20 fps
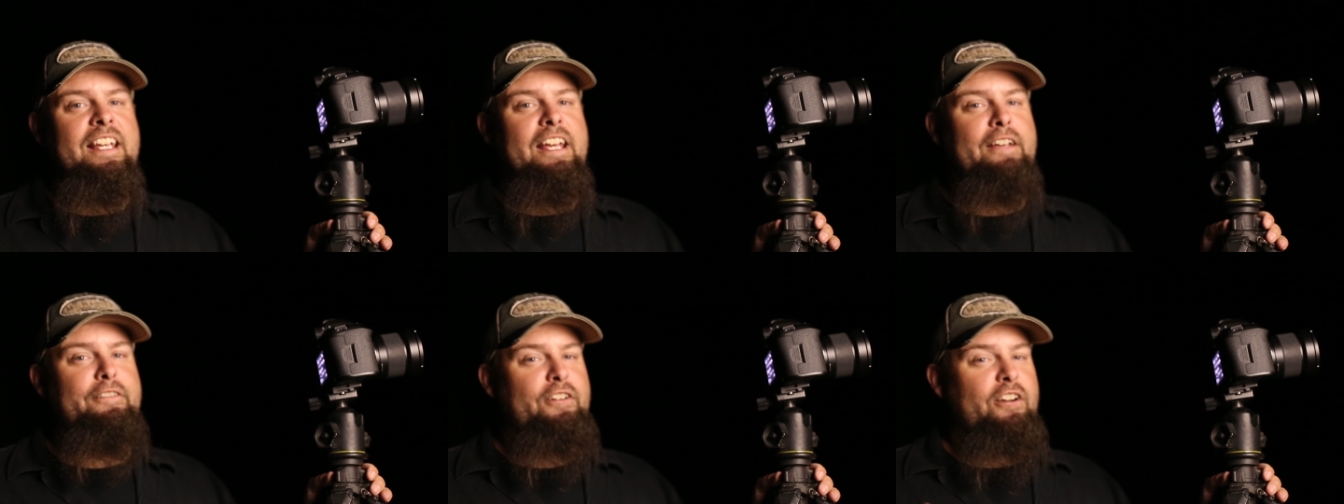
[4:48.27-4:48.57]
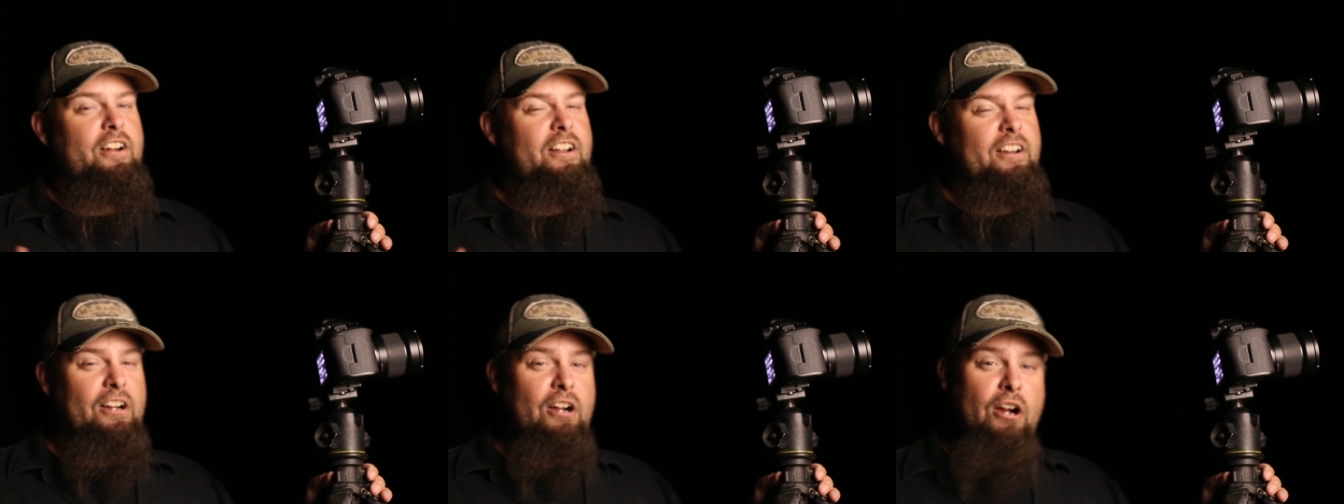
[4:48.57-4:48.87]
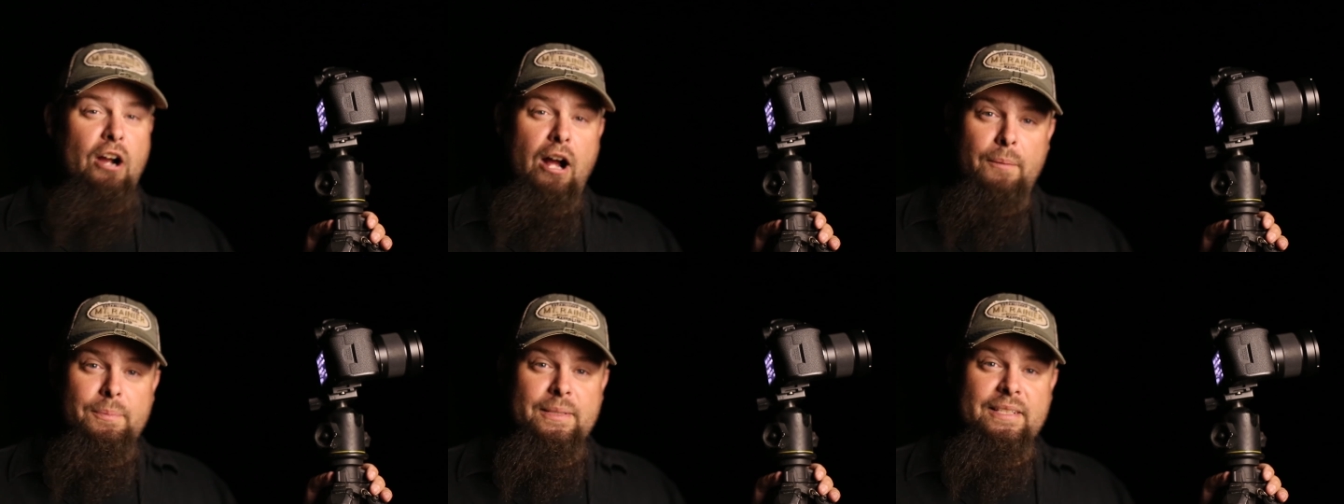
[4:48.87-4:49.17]
If you're on a
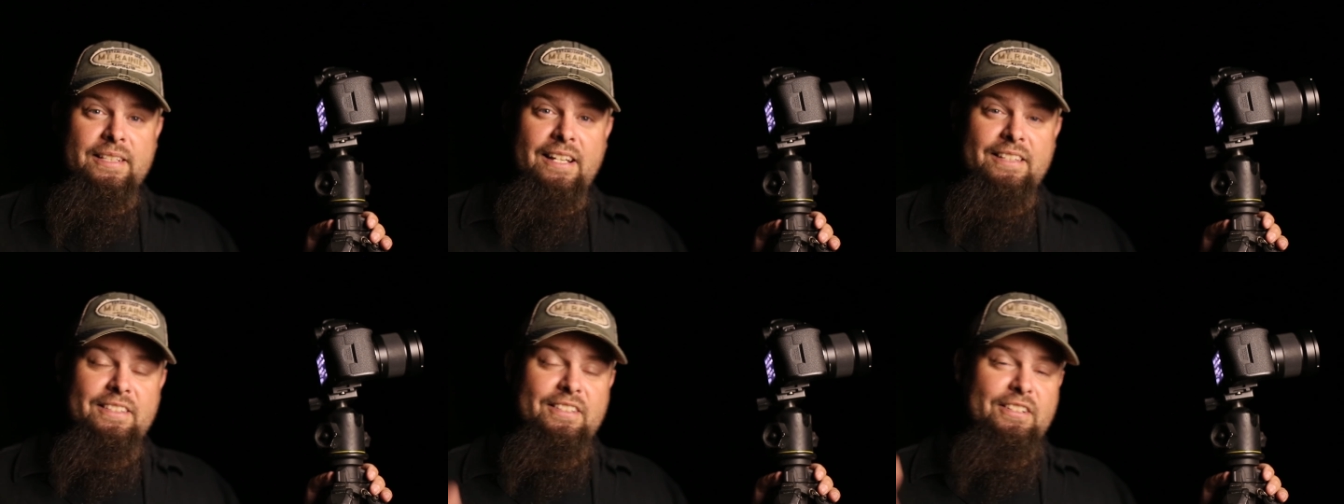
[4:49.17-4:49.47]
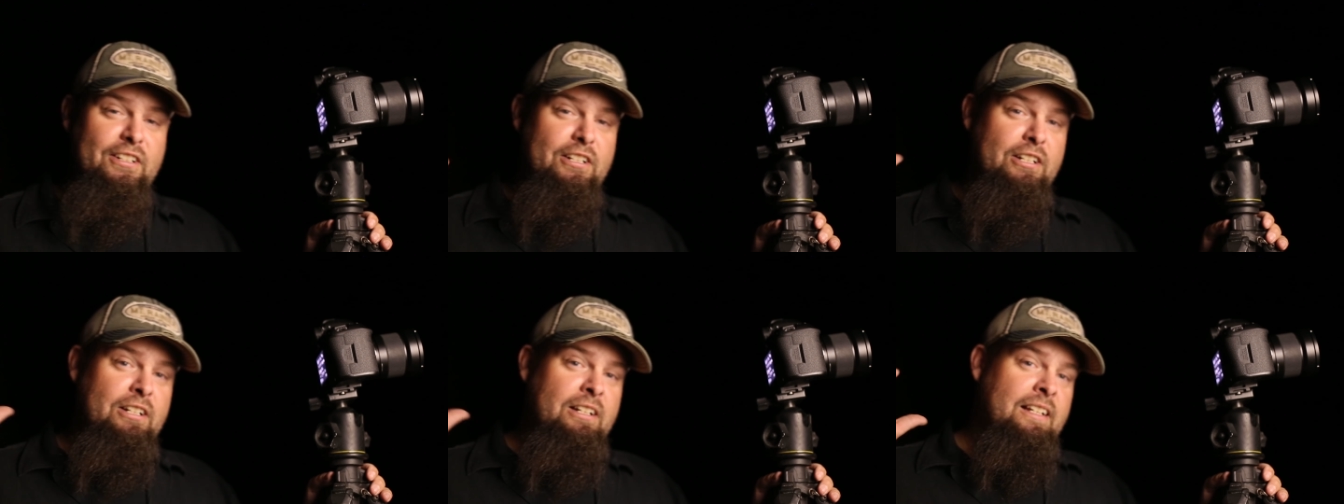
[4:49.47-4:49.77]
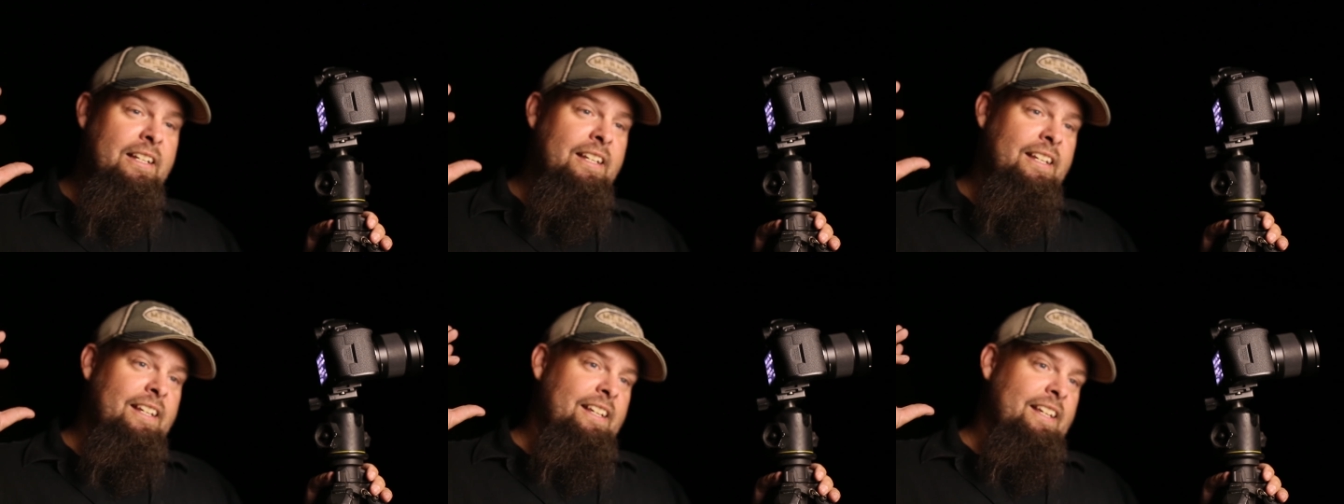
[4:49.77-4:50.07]
crop sensor,
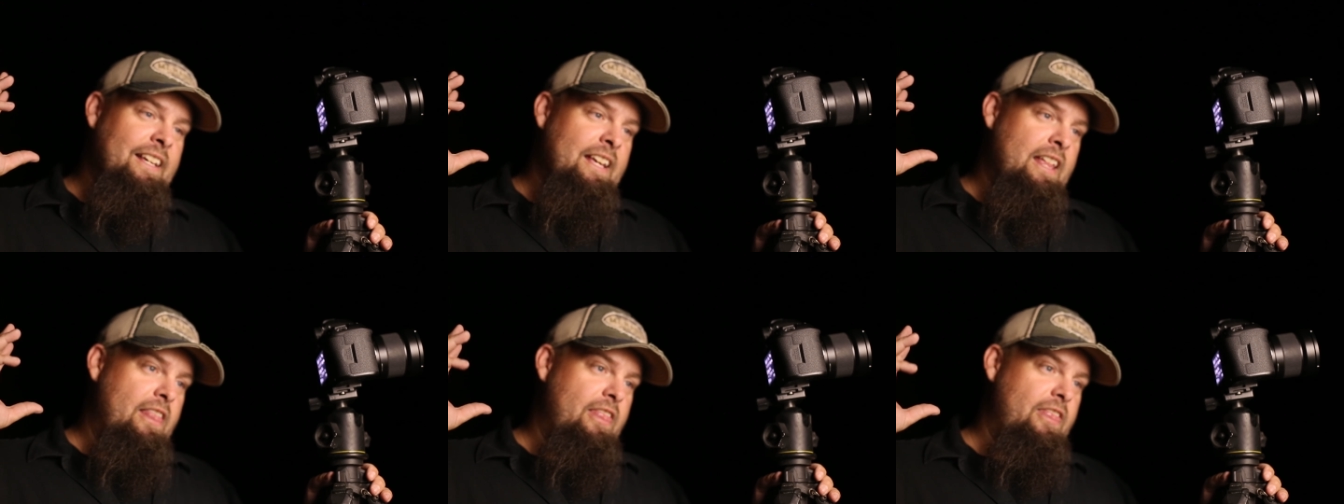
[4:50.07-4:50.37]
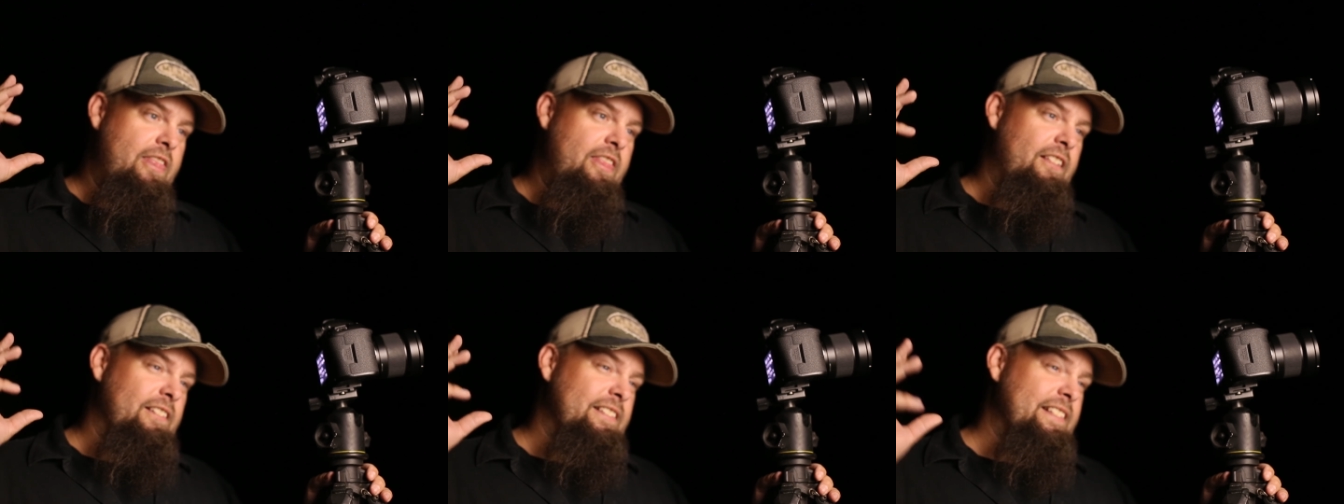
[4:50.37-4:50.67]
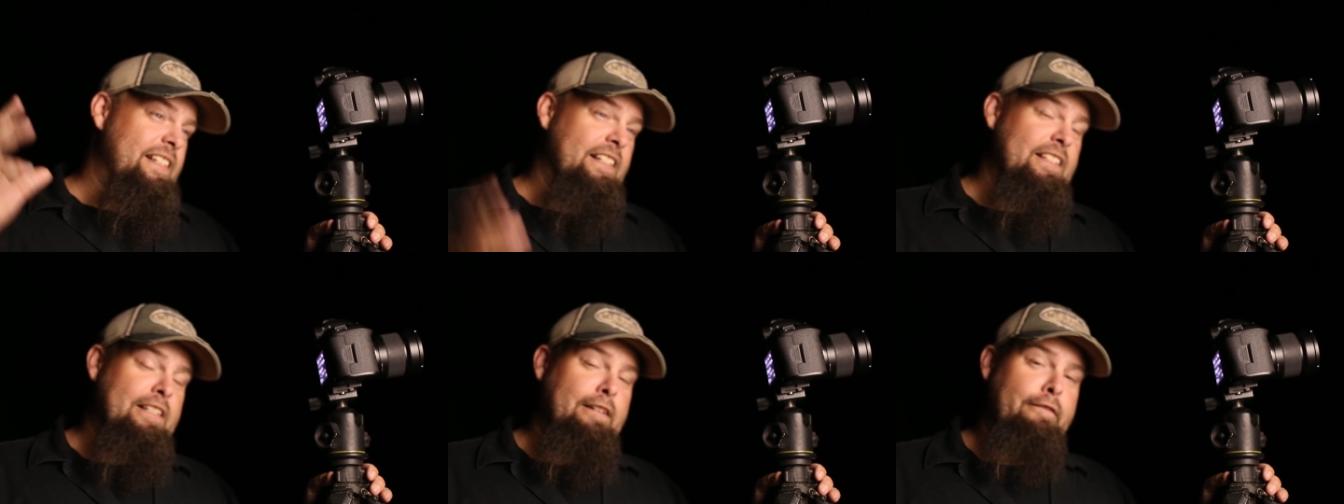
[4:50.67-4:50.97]

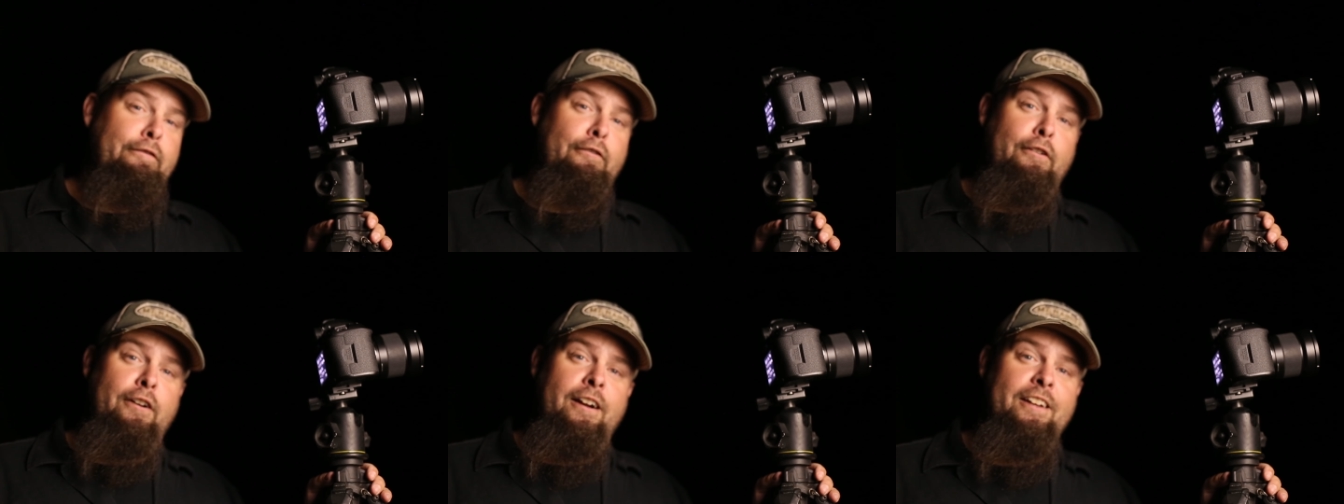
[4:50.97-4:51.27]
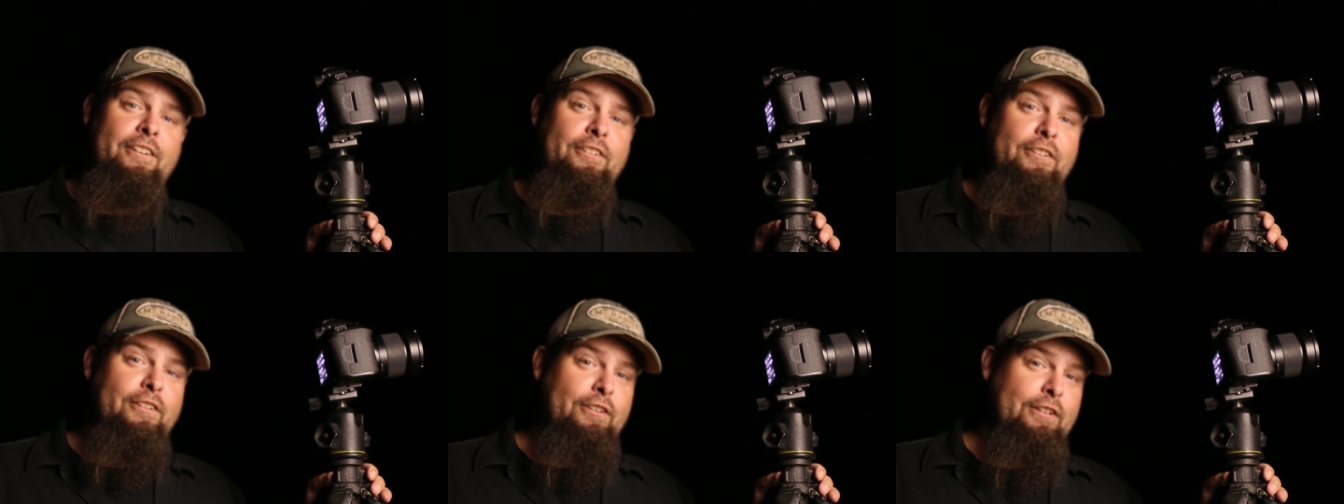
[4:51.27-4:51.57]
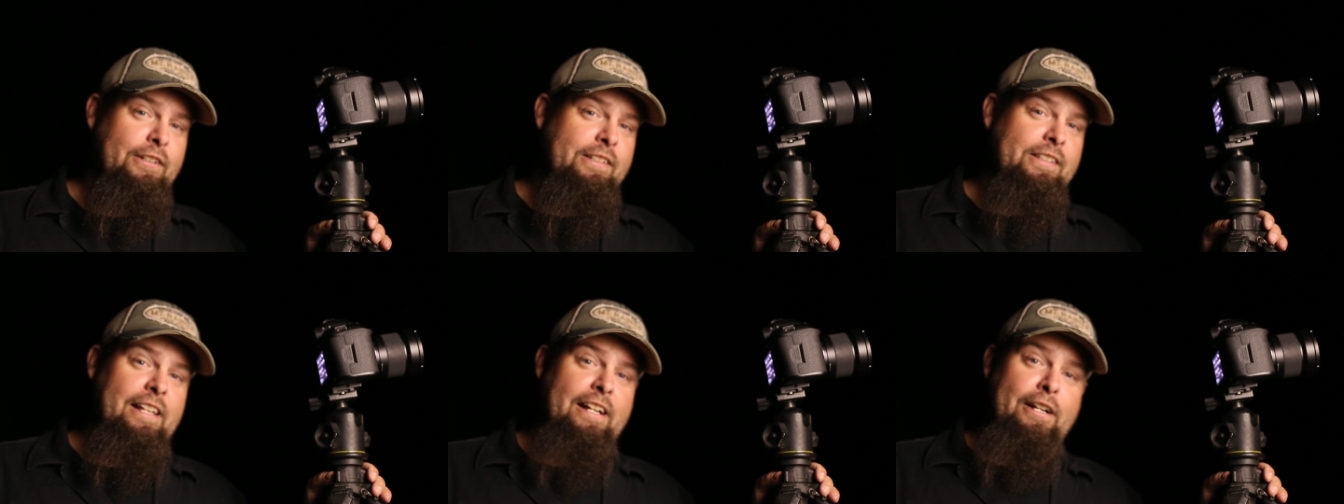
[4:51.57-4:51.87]
6400
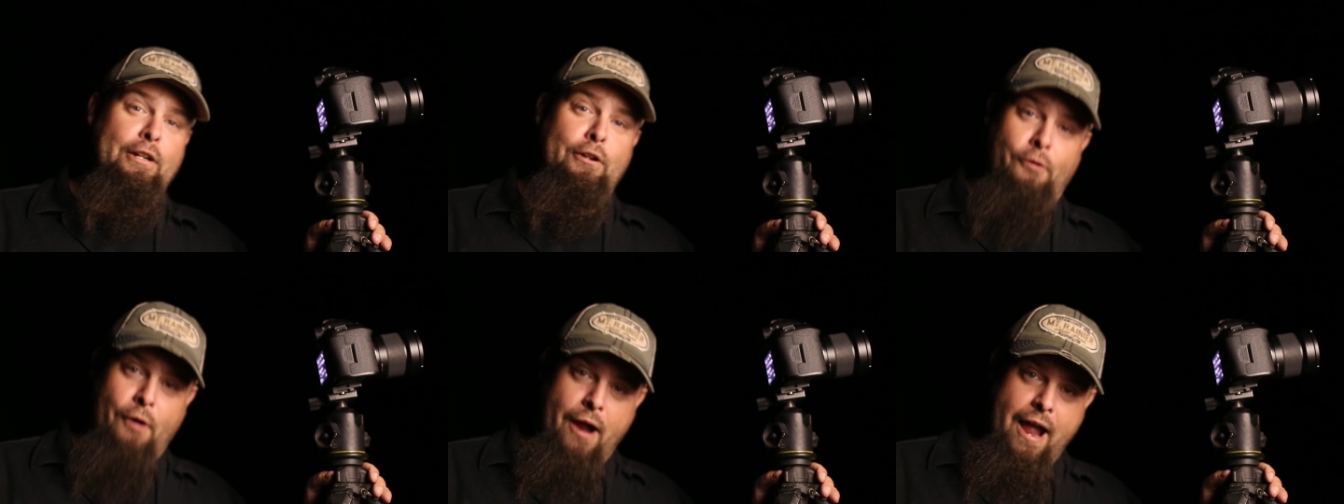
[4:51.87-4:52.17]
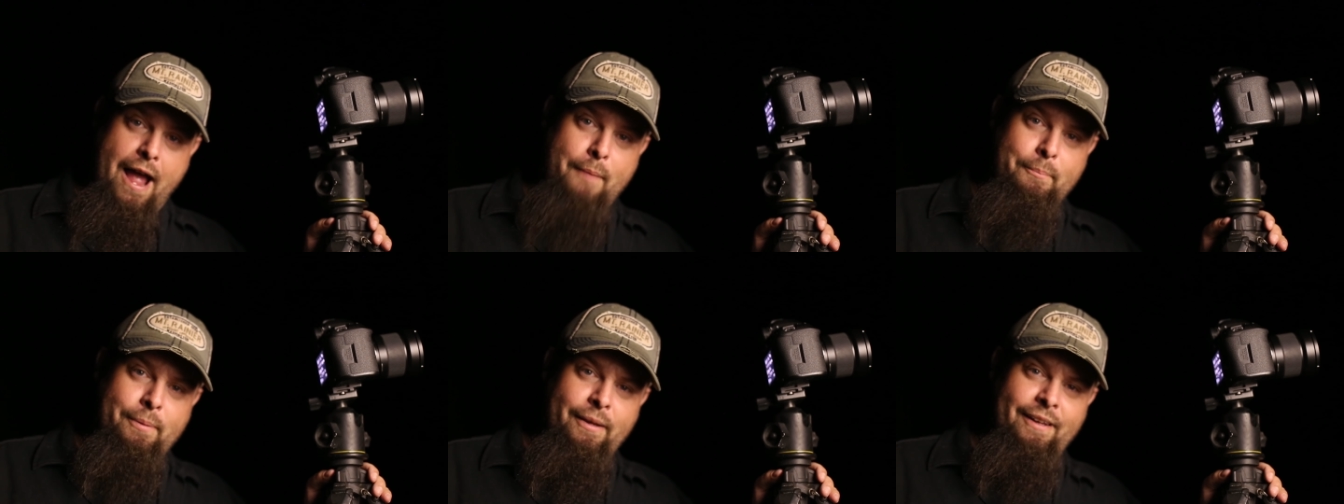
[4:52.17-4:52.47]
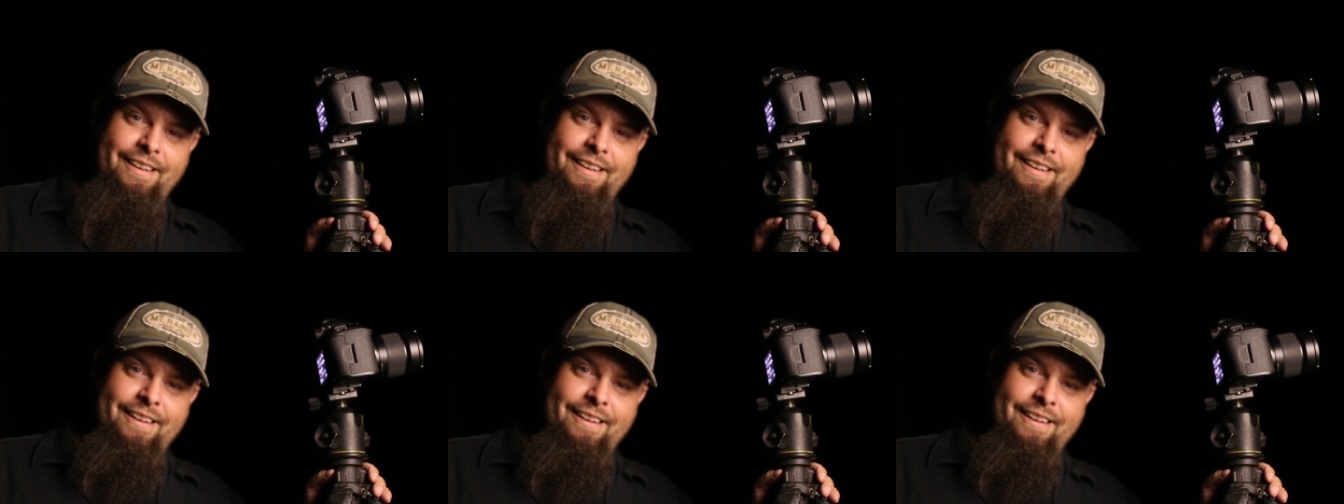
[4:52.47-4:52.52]
looks like crap,